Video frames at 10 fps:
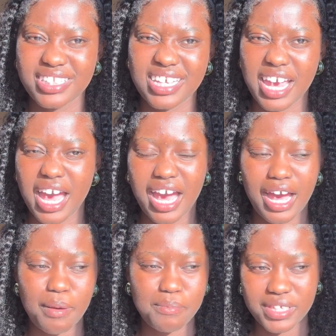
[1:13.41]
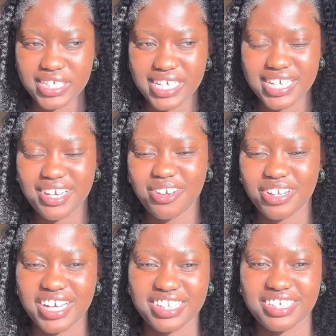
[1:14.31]
the ability, or
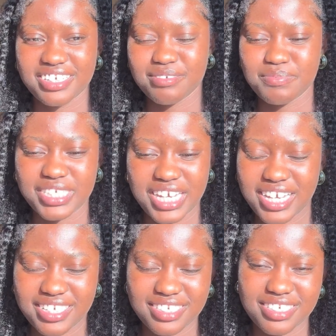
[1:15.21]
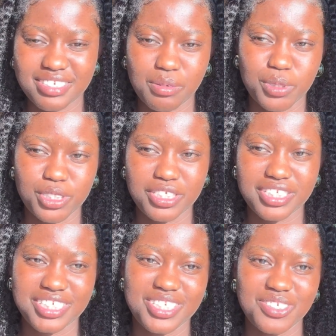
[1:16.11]
like the chance, the
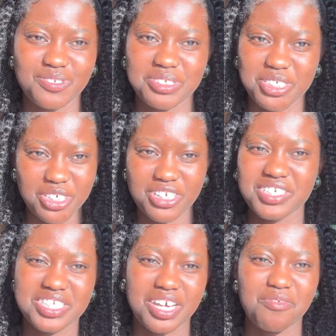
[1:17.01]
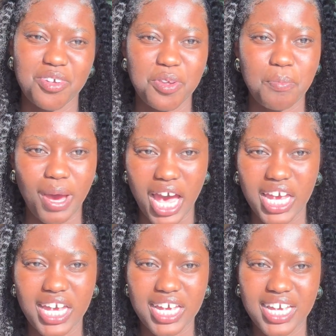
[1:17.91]
opportunity to return stuff when you
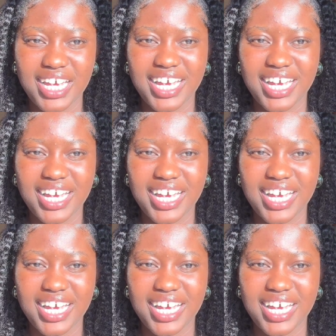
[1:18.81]
buy it.